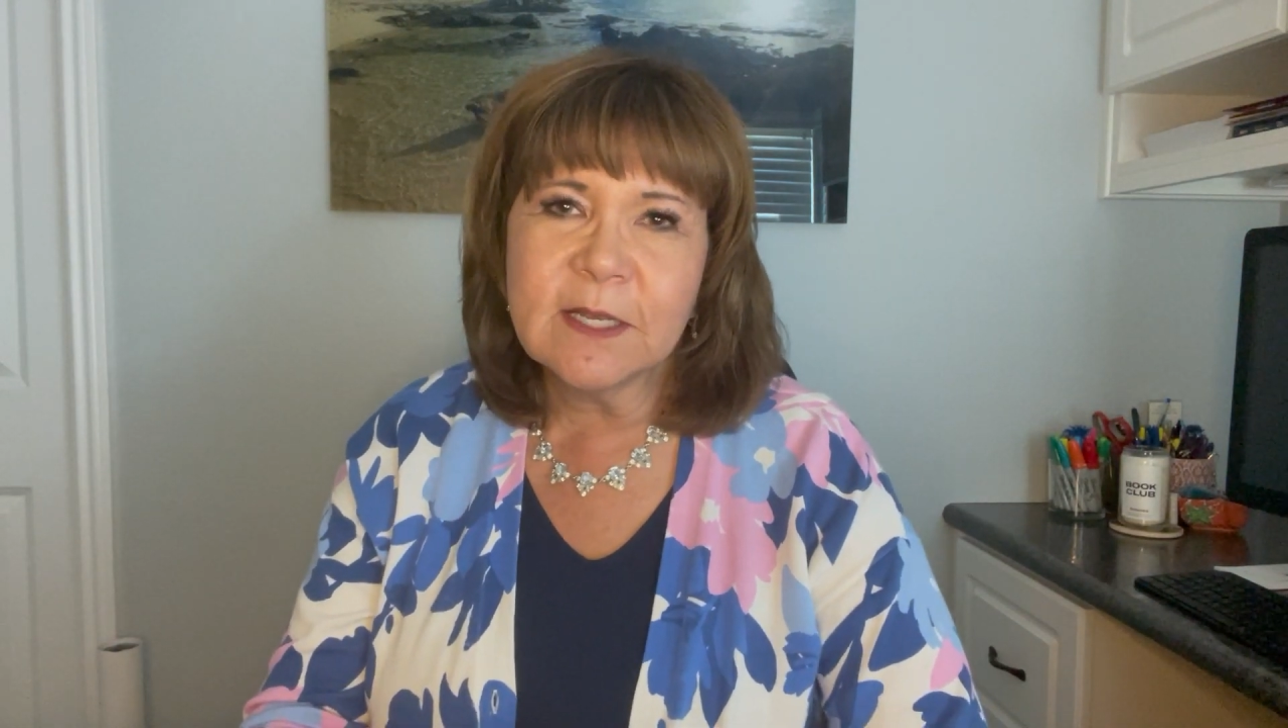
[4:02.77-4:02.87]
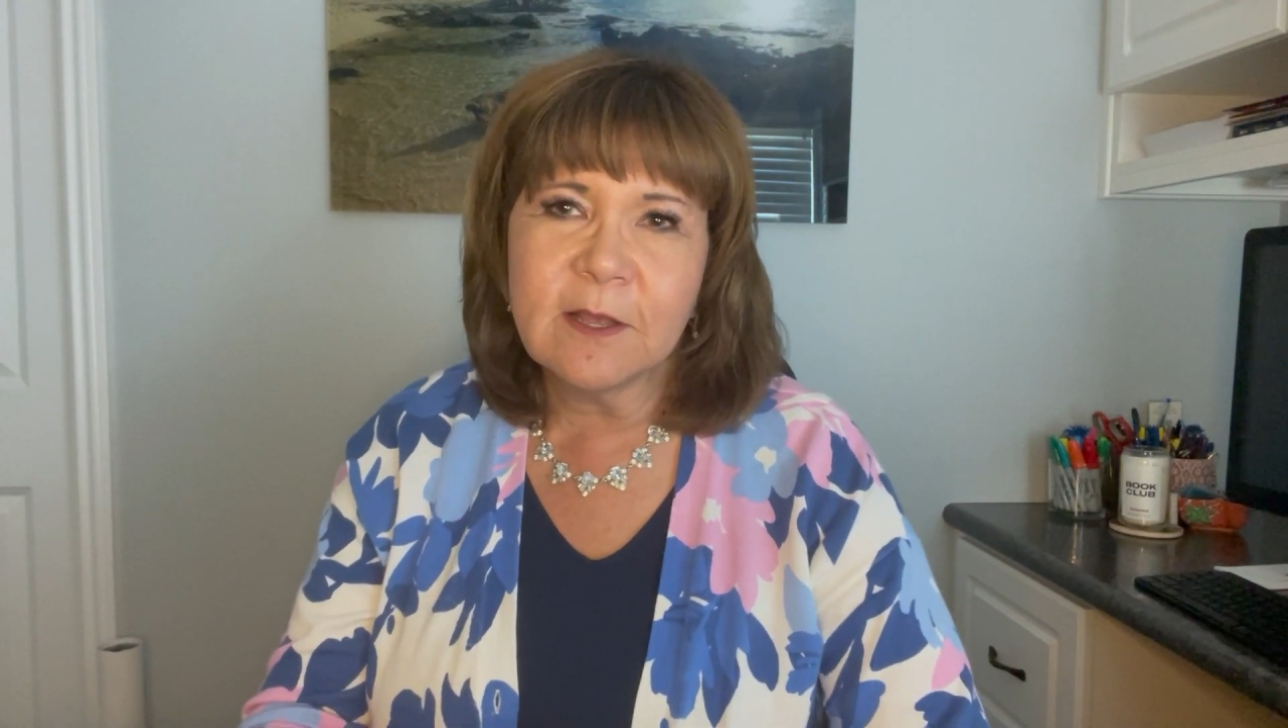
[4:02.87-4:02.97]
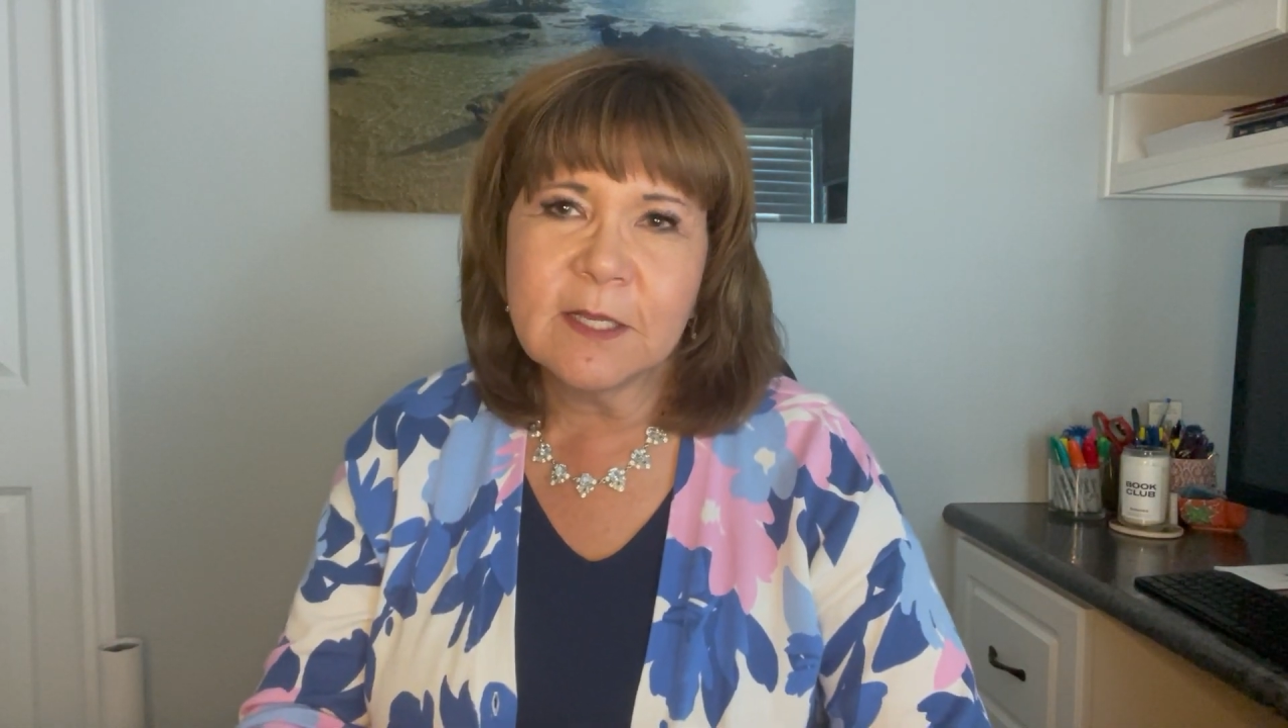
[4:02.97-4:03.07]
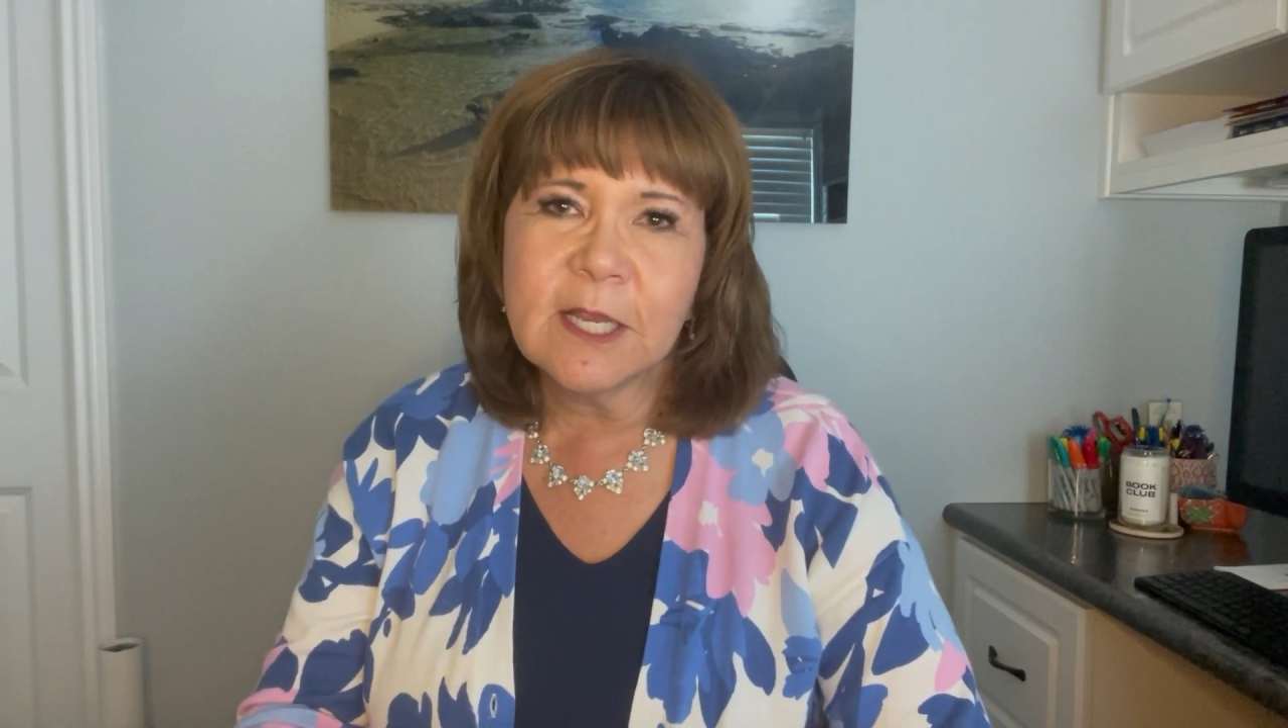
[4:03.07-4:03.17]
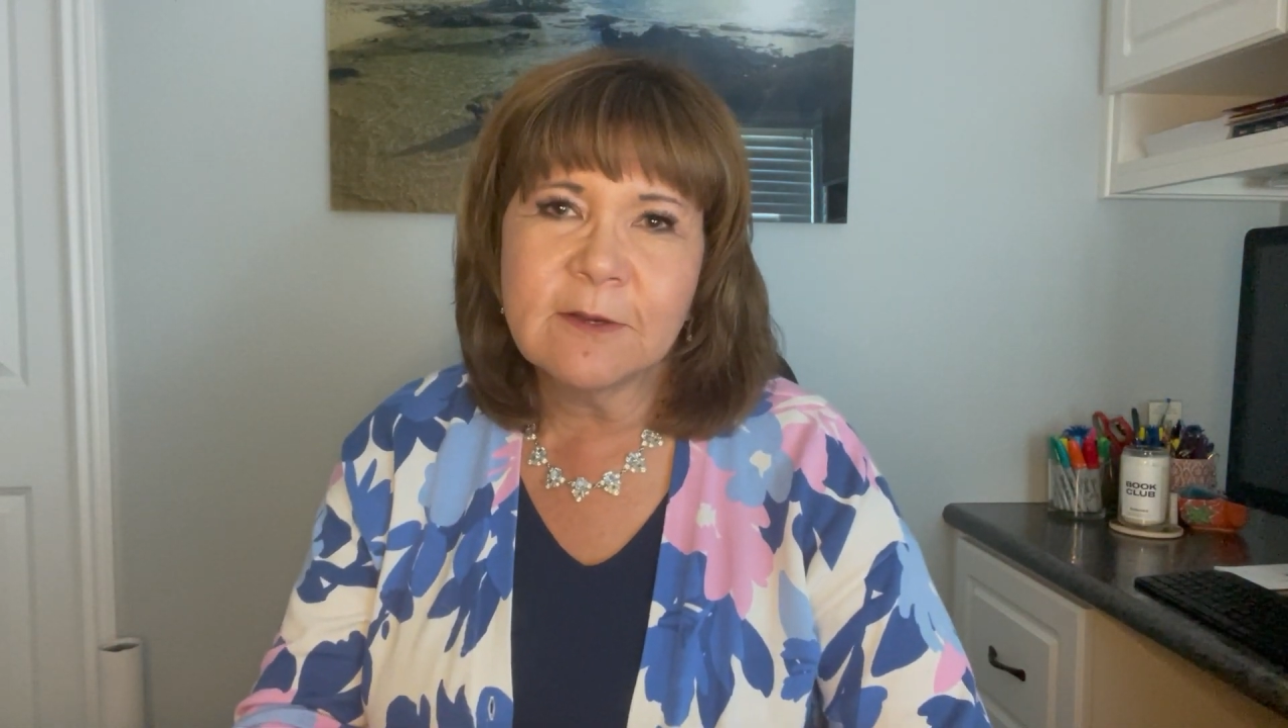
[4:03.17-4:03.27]

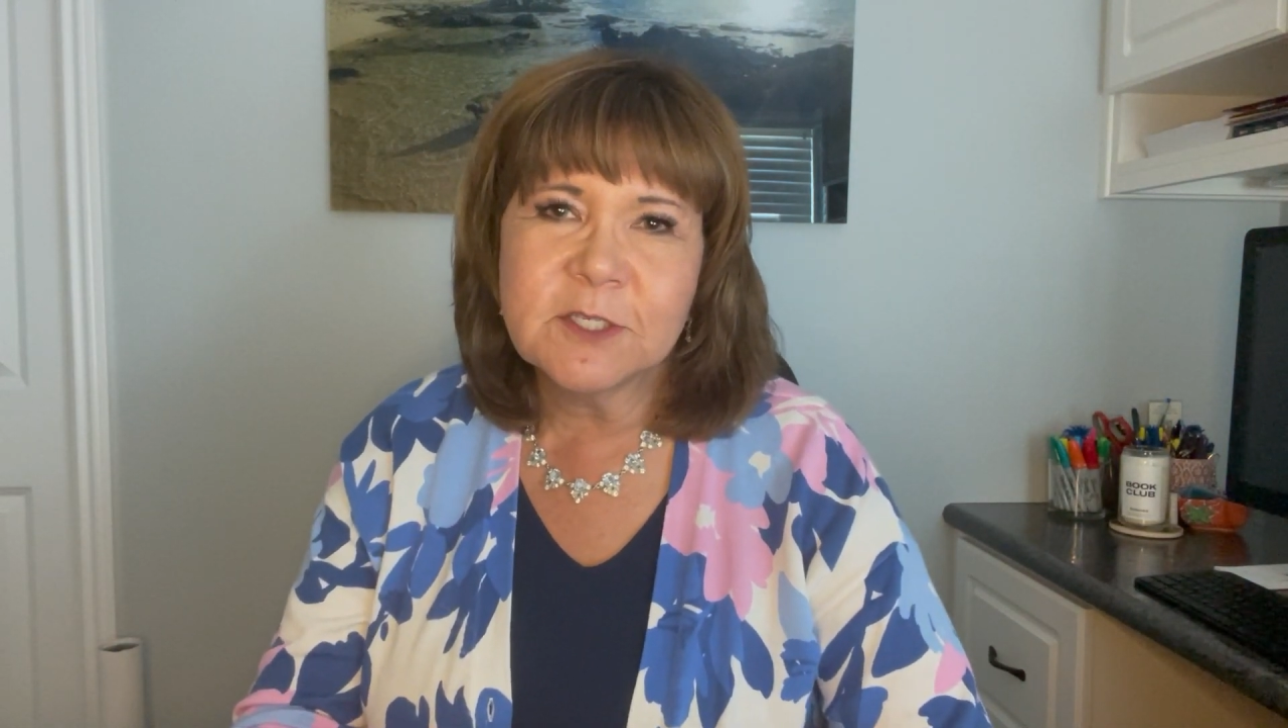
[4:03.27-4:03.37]
on here